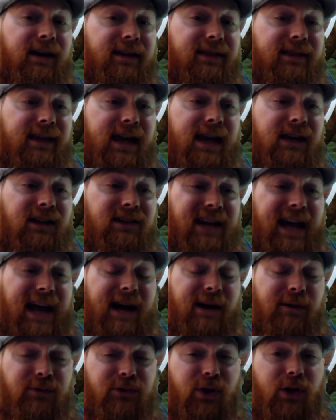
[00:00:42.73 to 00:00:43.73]
thing to
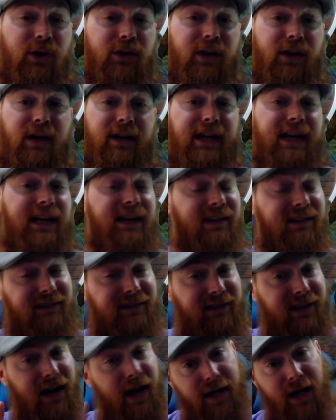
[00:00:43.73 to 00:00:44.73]
have turned on. It is
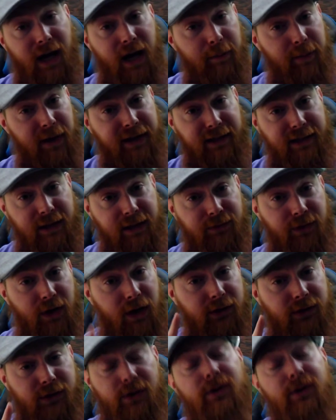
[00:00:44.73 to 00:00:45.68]
not on by default.